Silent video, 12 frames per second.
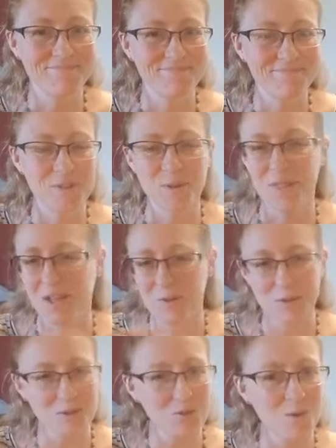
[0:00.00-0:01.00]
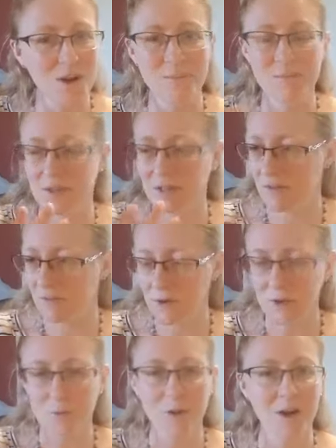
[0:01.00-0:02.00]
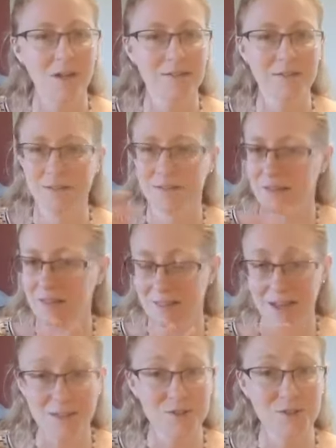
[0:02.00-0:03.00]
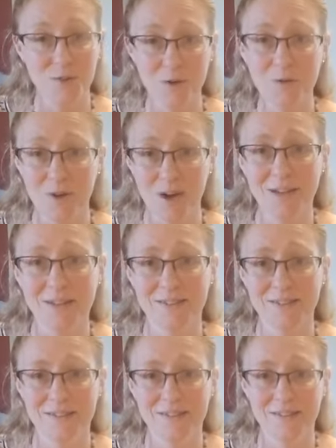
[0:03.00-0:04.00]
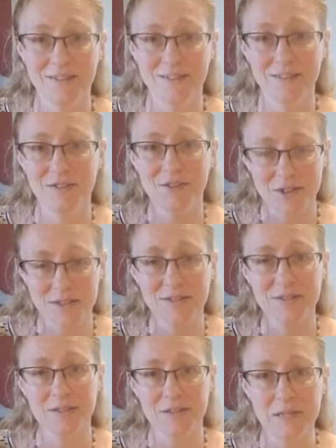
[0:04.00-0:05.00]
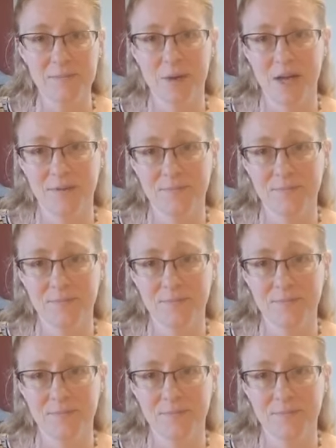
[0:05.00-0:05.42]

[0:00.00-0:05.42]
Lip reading: So think what you want, believe what you want. That's your right, just as this is mine.